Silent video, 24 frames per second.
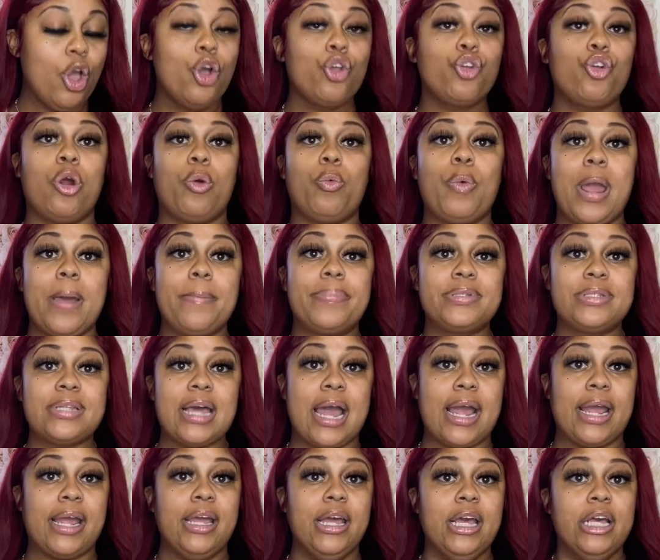your
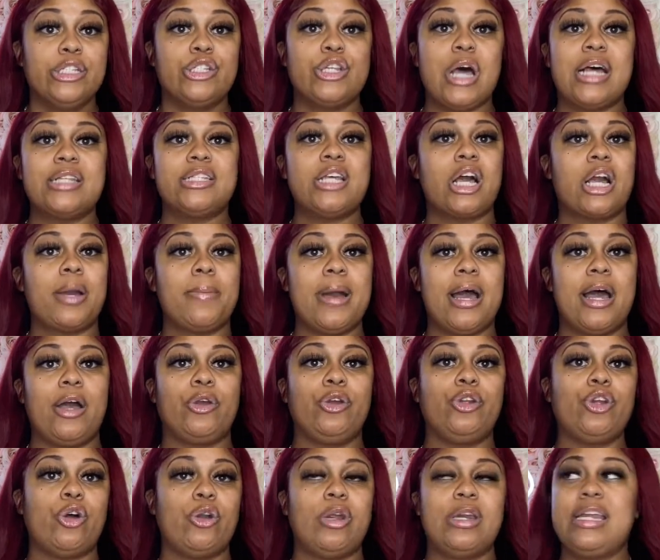website. So, I'll talk about,
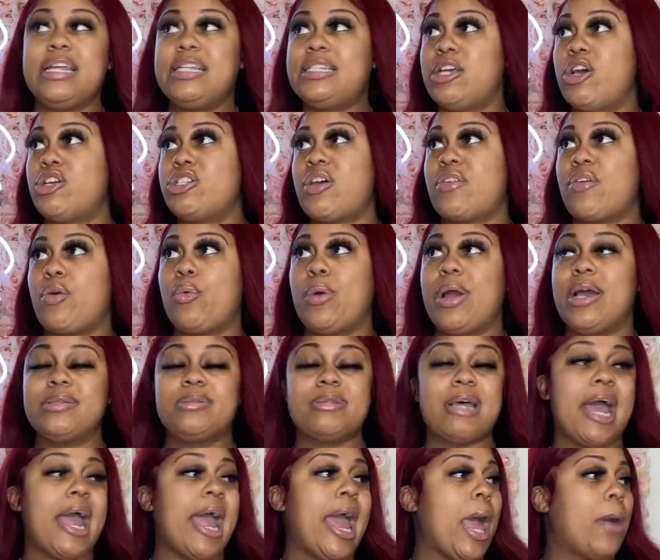you know, the details of your
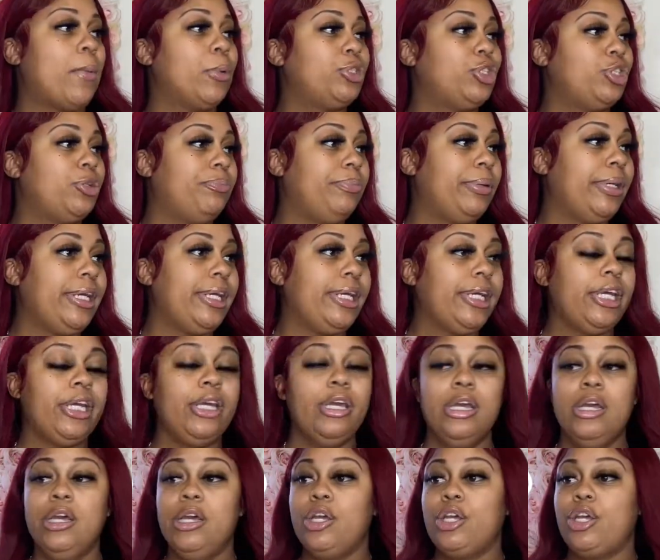website, how it should
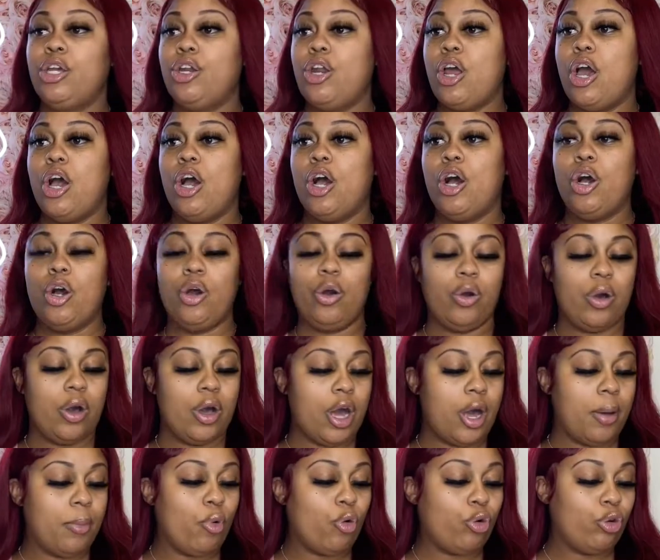be, you
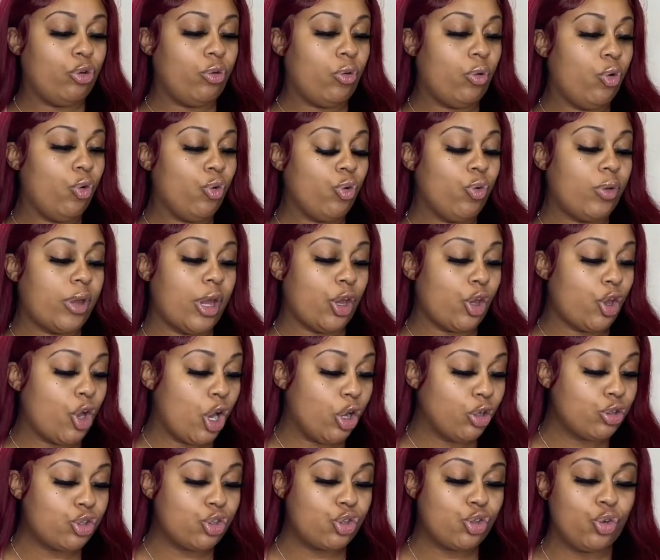know, who you can
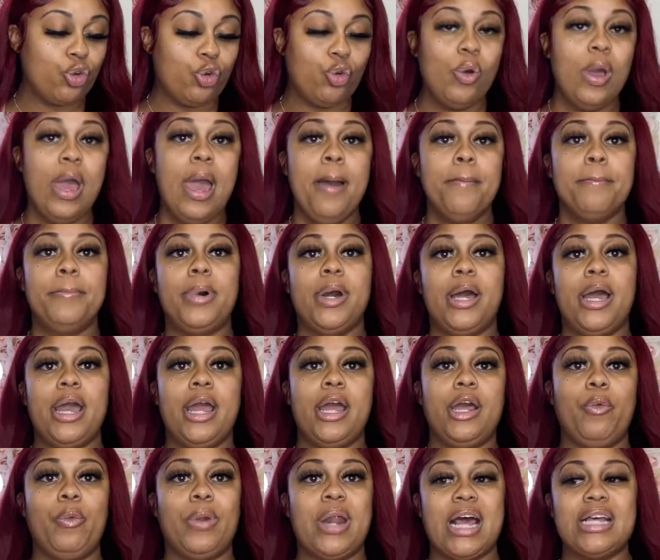go to.
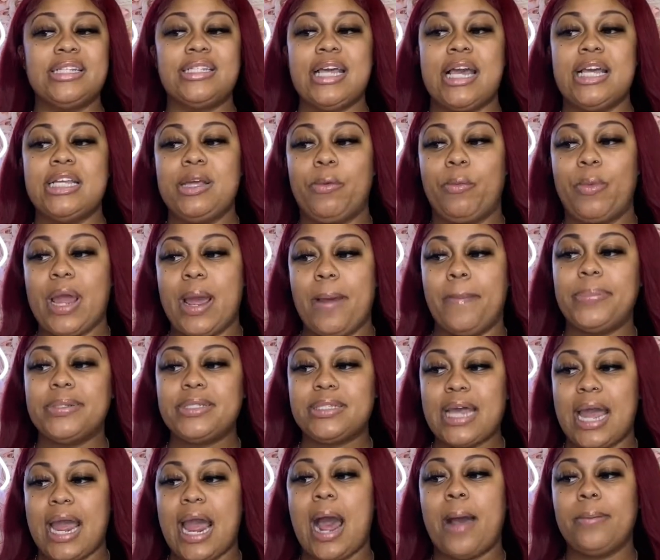But when I say
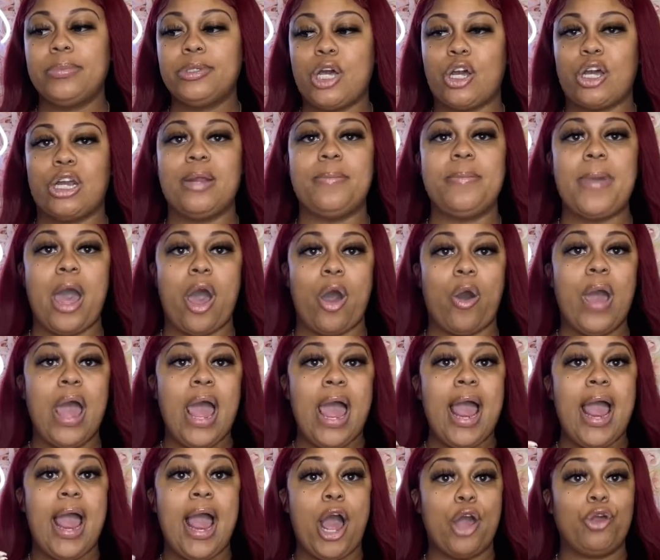website, I'm talking about
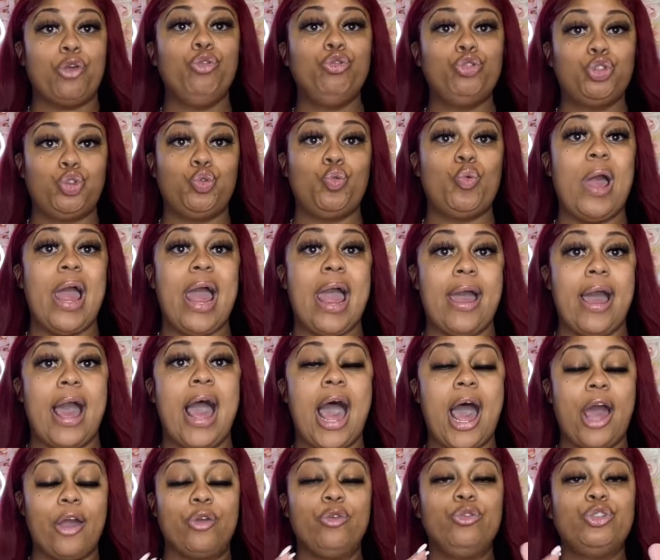how you should
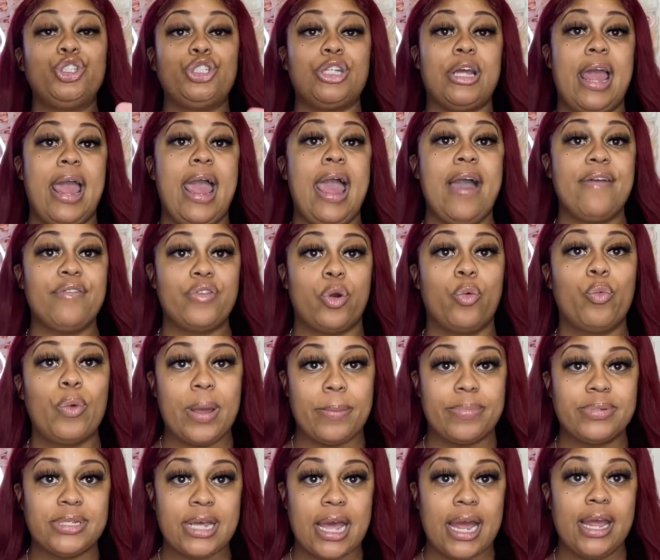have your
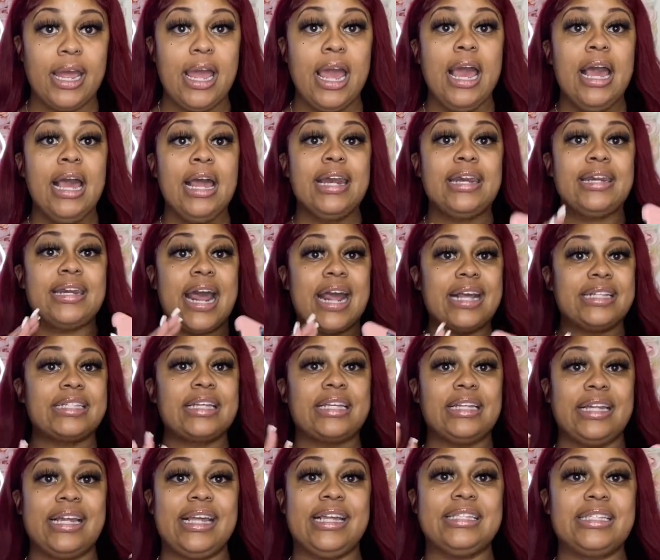website. Nice,
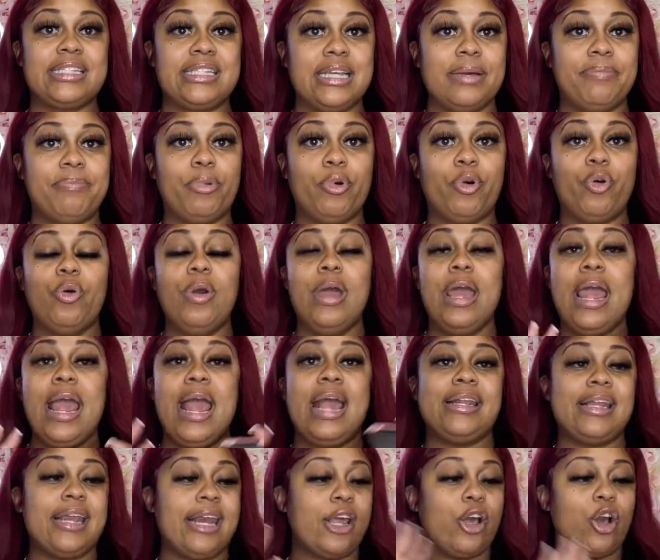clean, simple,
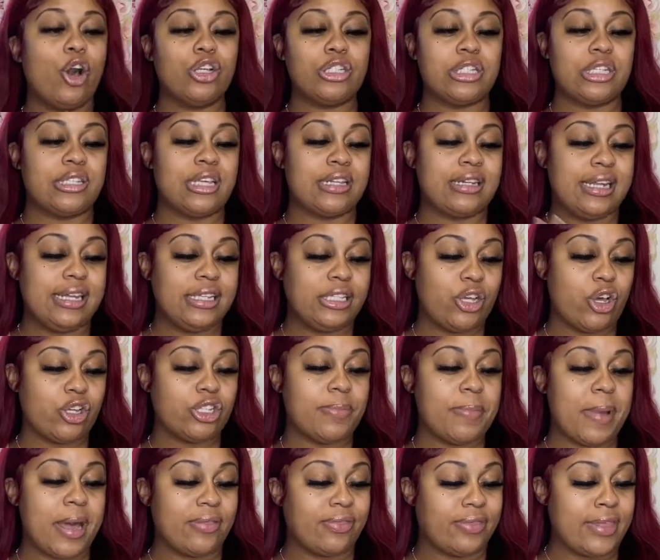and then it goes into details
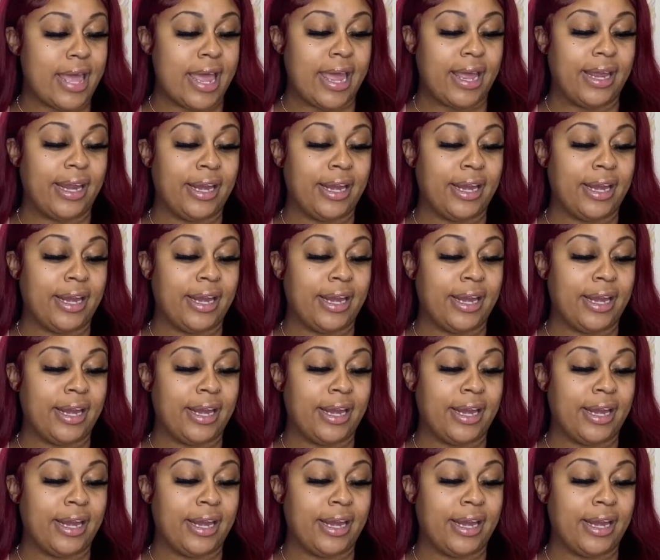about that